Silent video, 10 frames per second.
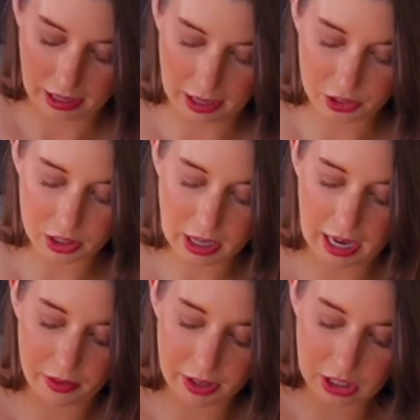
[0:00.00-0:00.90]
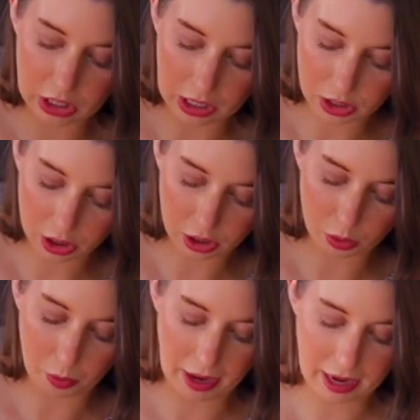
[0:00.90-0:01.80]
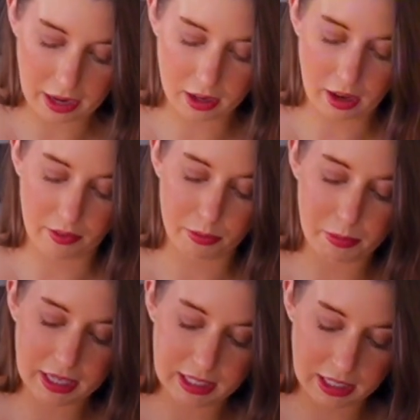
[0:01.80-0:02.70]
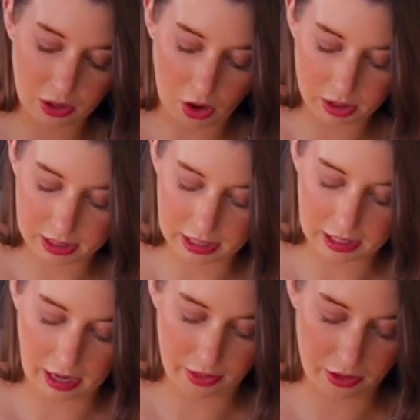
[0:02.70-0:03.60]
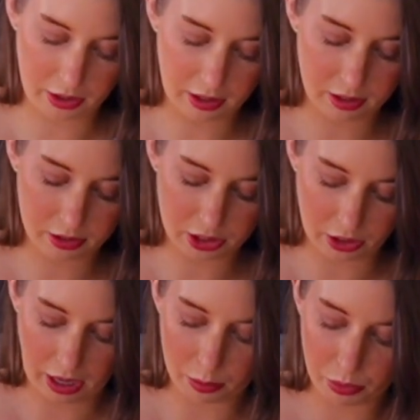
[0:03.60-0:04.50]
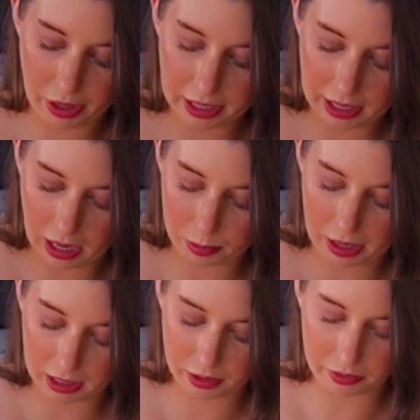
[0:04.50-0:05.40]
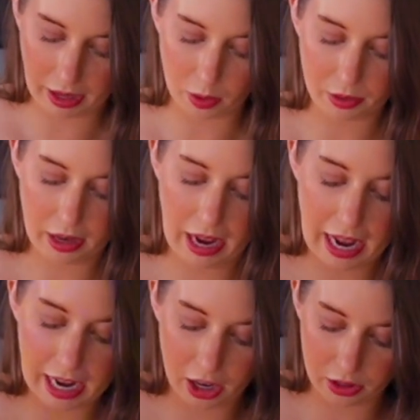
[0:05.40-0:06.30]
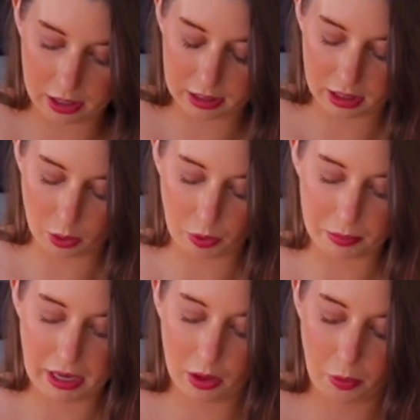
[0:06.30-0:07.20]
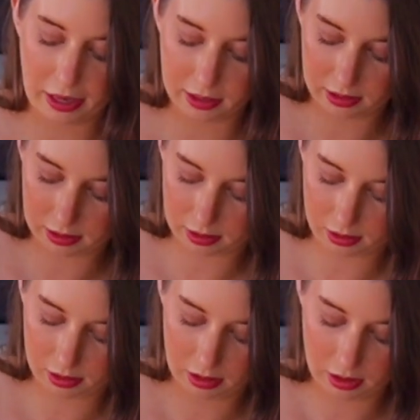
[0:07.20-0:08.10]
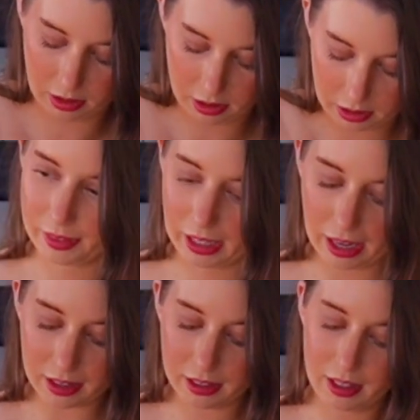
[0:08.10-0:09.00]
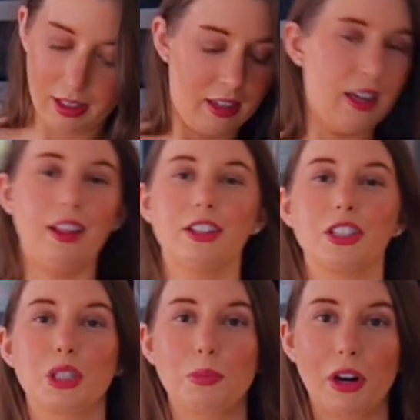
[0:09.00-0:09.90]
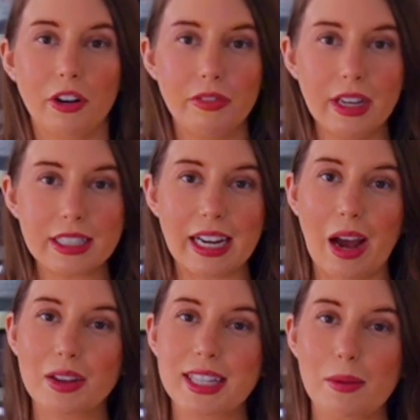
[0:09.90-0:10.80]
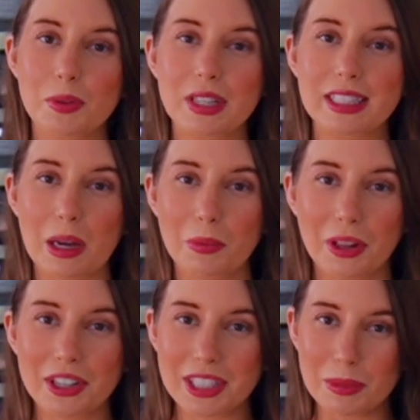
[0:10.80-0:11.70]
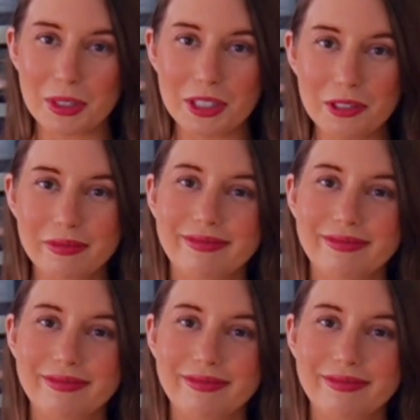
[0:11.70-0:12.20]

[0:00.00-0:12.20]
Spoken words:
And it's just kind of a gentler way of mixing it all together so you're not breaking up any of that air that's in the whipped egg whites. Okay, this looks perfect, and now it's time to assemble our tiramisu.